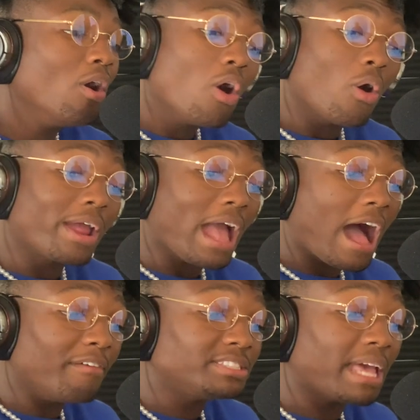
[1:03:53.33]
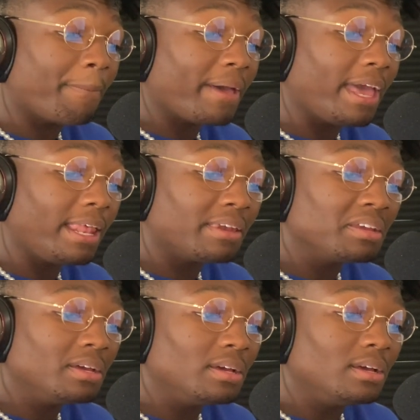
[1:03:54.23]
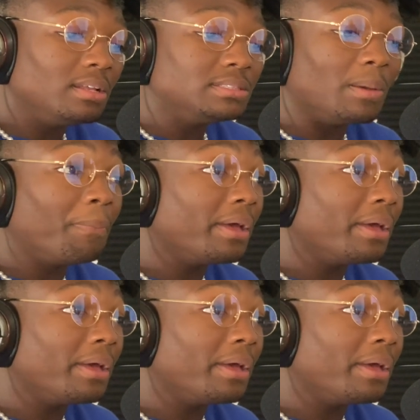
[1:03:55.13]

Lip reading: or he obviously got paid to put